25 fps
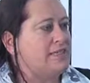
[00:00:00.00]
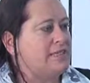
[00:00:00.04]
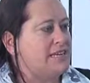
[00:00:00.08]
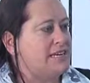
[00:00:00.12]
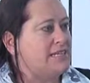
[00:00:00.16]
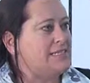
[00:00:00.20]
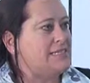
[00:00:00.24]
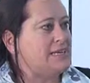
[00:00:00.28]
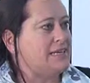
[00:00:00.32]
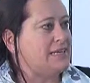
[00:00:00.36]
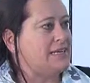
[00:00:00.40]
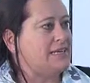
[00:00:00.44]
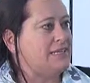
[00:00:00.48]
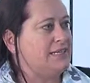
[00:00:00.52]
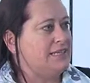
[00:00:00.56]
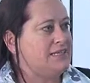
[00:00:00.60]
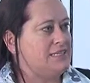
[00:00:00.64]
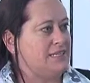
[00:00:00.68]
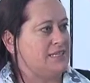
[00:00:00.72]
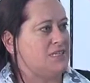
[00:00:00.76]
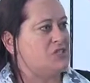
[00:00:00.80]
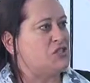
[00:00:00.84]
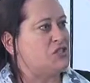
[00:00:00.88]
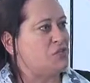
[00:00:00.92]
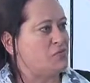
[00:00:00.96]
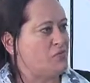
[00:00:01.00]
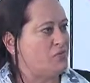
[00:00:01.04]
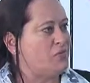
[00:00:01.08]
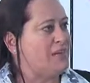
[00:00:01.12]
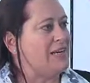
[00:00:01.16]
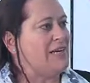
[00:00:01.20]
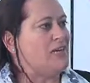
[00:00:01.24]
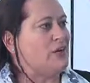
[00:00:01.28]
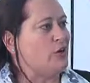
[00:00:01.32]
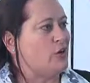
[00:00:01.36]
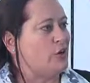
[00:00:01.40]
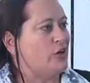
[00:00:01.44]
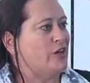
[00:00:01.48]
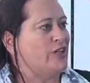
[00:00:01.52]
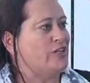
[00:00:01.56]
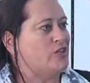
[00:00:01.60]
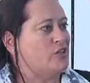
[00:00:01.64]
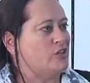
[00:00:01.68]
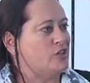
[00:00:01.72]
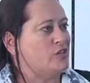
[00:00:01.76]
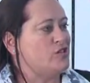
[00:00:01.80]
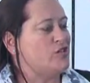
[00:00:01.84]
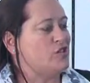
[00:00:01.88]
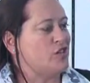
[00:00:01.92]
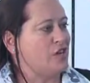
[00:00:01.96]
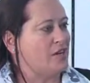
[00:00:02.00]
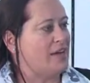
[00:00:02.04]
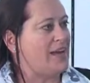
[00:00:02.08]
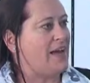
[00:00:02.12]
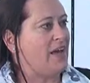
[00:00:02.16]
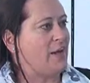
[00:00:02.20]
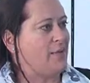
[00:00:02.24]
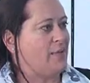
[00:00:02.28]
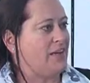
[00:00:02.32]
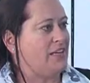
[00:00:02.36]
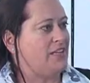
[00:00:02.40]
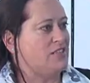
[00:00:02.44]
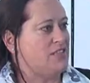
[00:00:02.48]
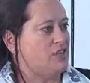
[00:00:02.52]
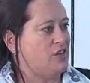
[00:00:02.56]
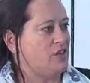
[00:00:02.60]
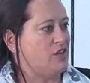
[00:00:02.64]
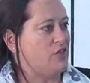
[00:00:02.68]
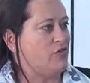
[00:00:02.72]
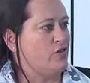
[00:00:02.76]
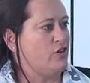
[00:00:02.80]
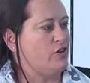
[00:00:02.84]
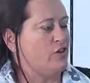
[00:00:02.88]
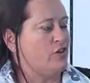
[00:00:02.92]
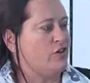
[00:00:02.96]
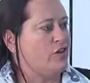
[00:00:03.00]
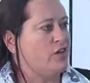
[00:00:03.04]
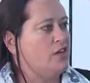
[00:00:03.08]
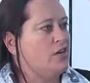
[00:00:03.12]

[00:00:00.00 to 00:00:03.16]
data analytics are really going to start coming into their own.